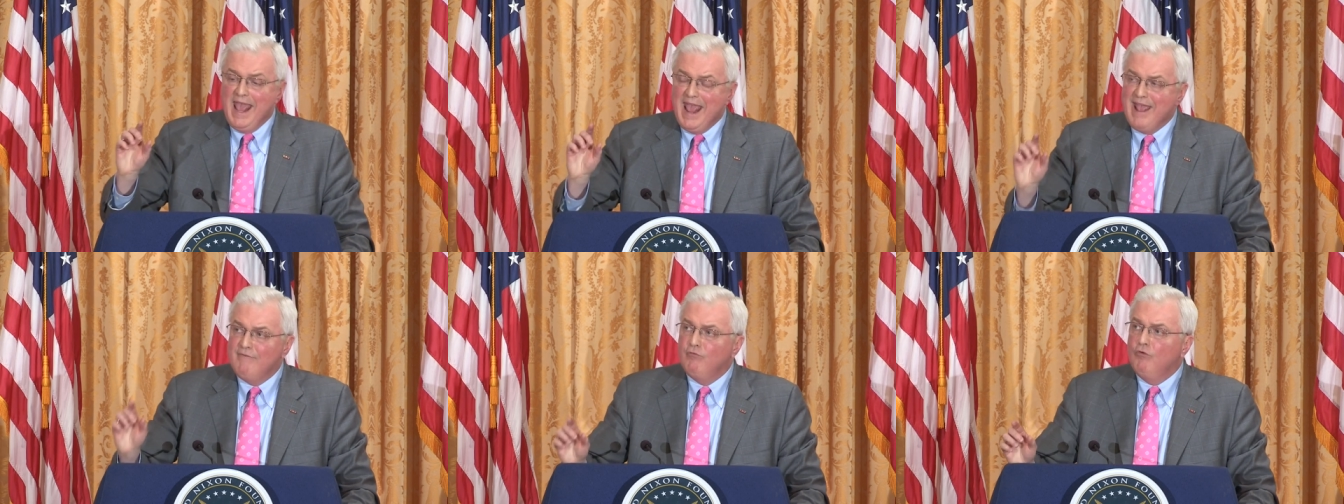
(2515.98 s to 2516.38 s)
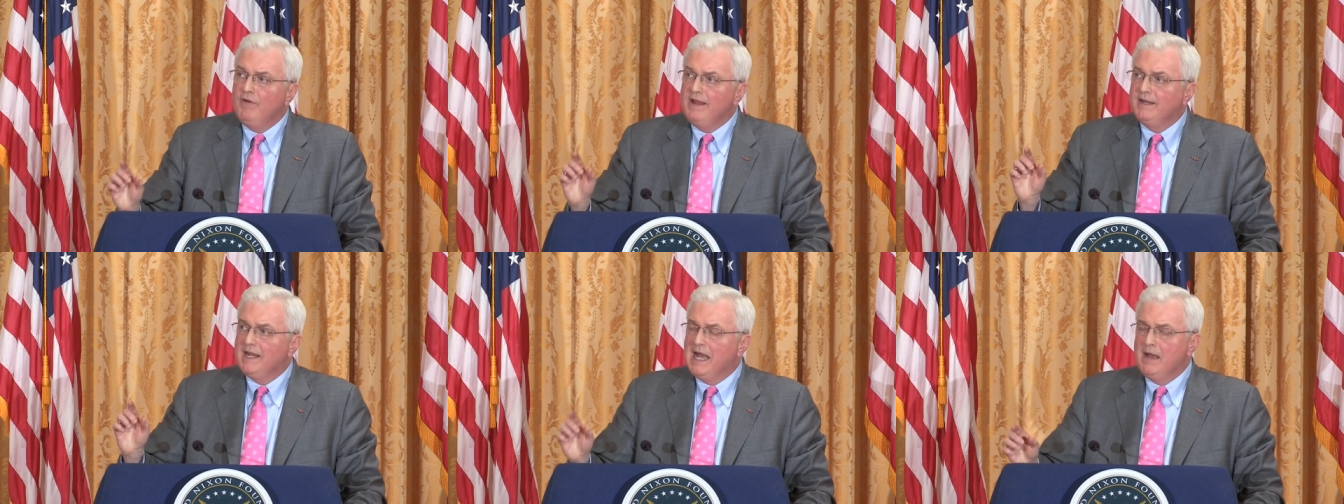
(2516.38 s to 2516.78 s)

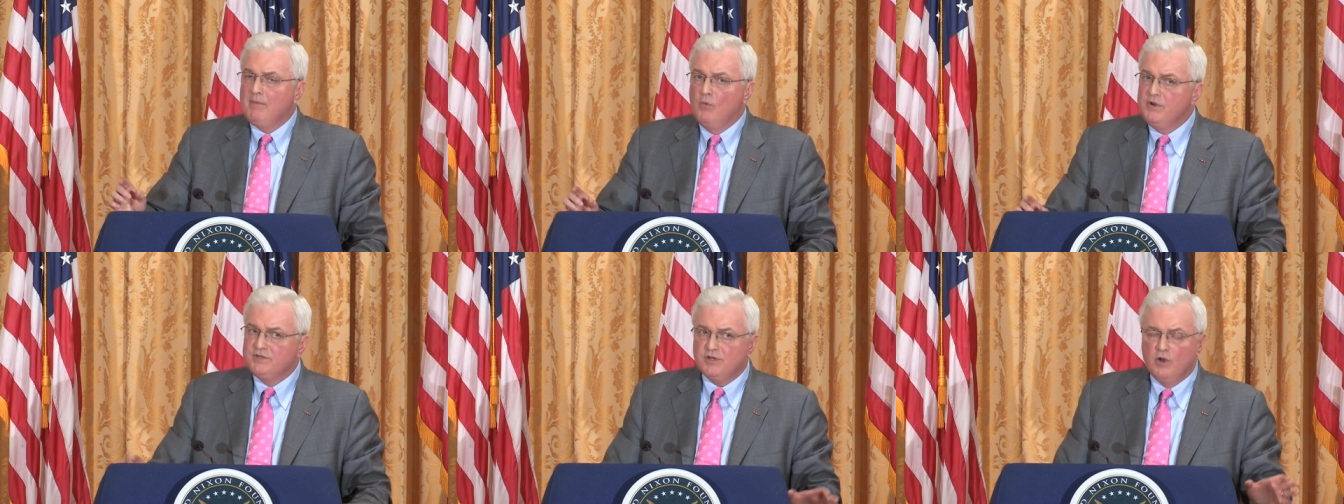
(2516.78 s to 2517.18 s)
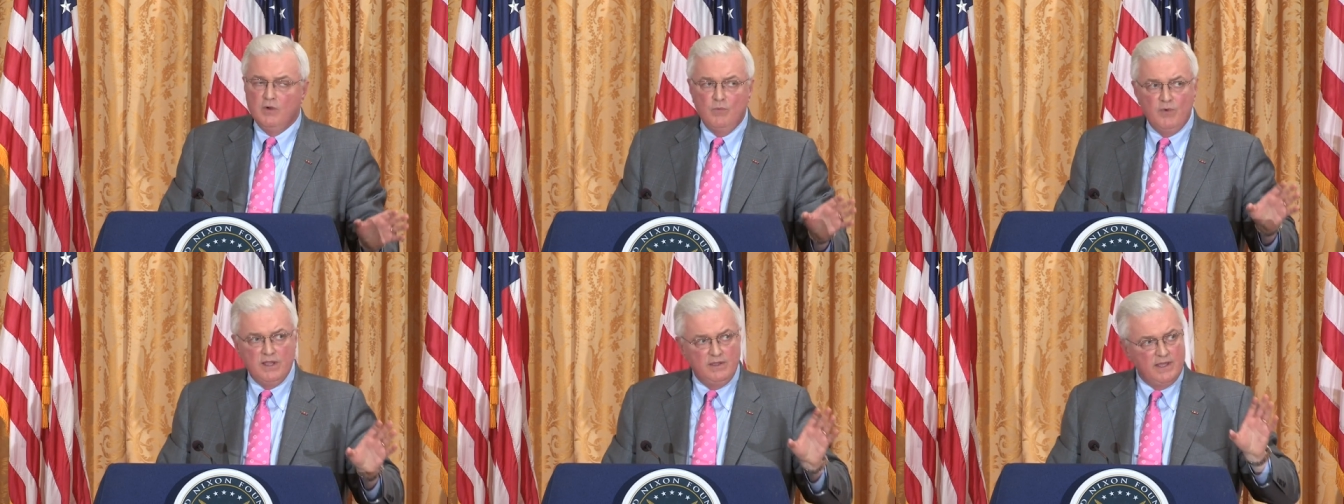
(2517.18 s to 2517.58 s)
Every time, and we talk
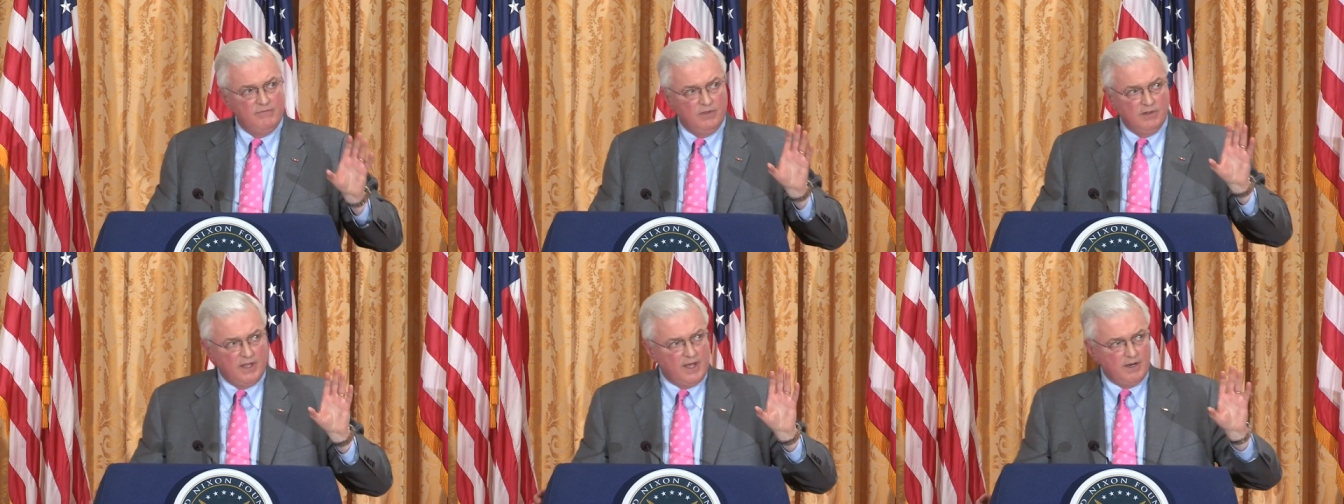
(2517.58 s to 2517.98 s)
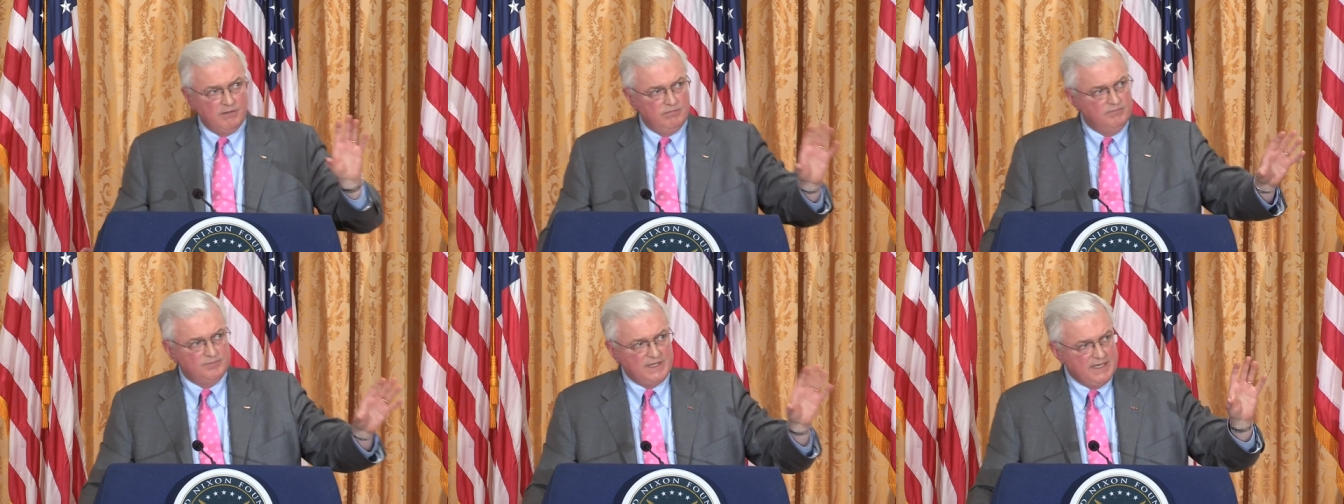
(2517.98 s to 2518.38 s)
and we give a lot
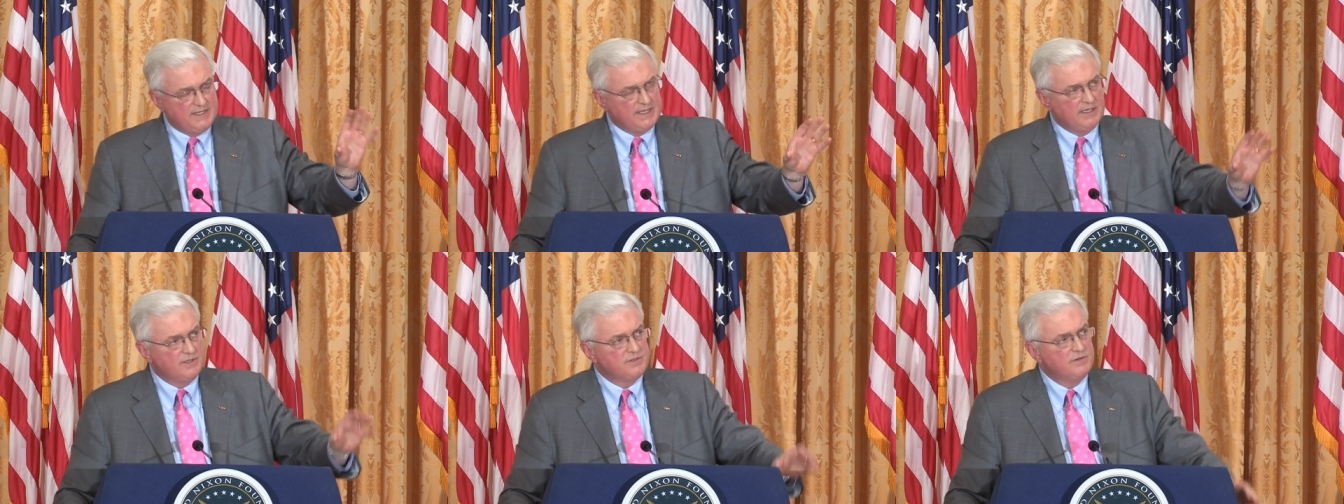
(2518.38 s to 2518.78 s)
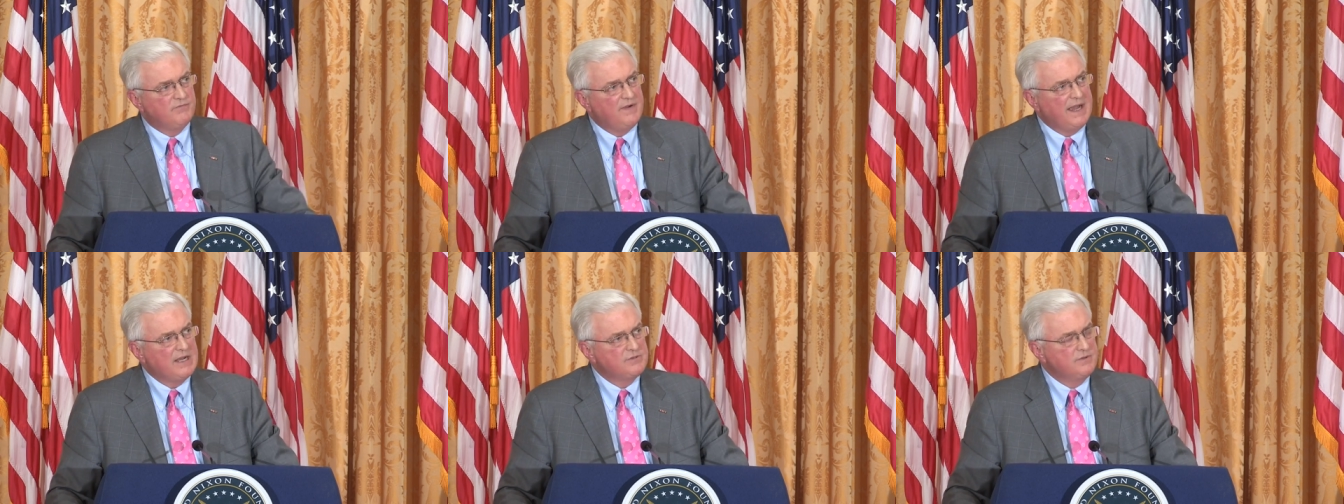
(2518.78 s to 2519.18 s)
of details and
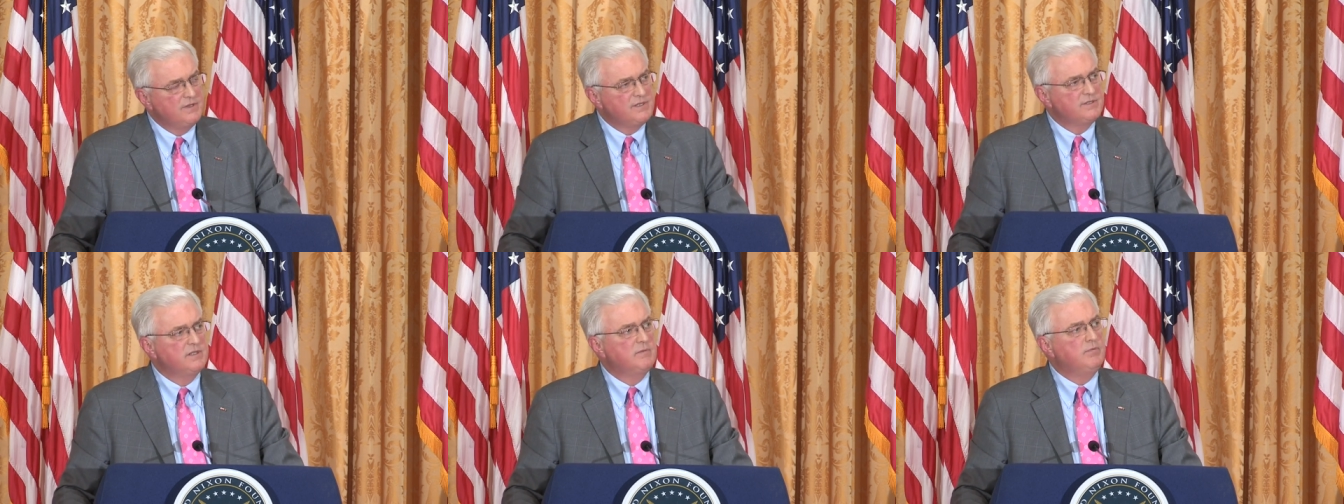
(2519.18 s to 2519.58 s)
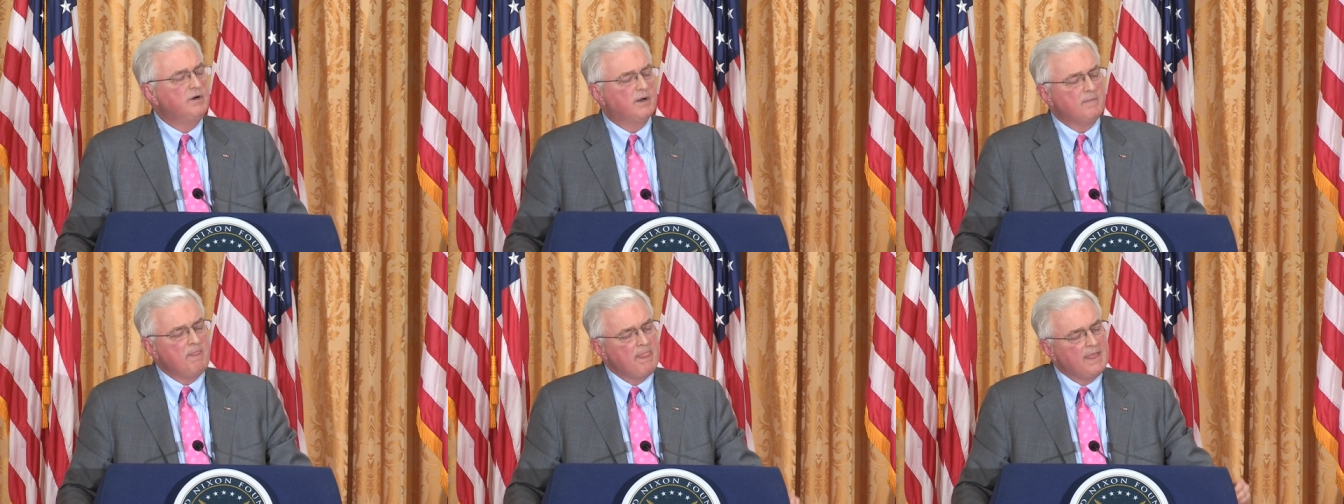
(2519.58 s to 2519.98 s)
facts on this in the
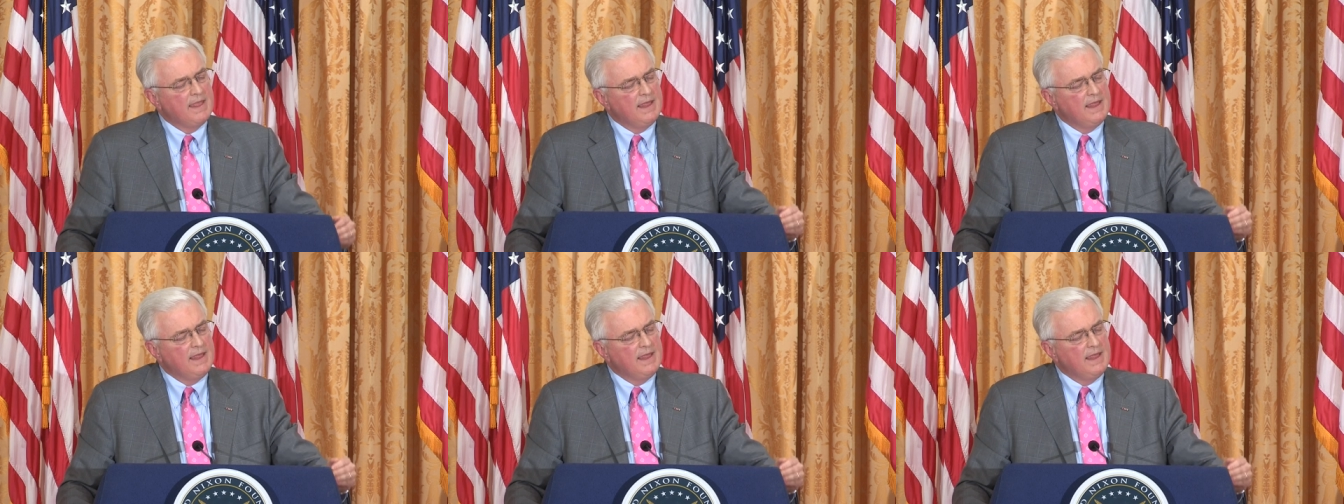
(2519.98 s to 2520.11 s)
book,